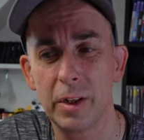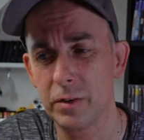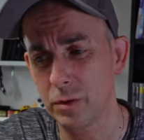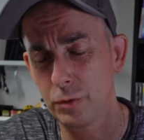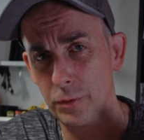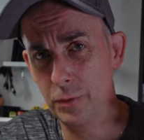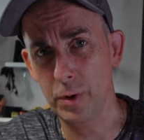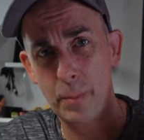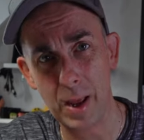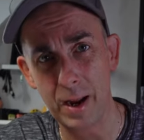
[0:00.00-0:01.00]
That's good for
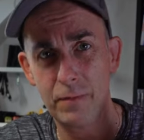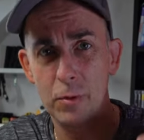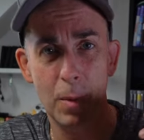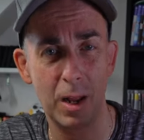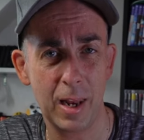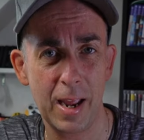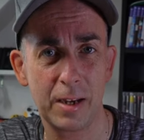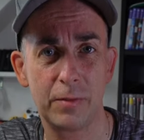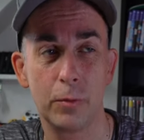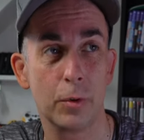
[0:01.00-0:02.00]
the back, for my
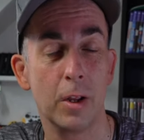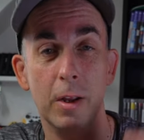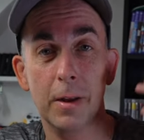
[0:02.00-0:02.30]
legs, for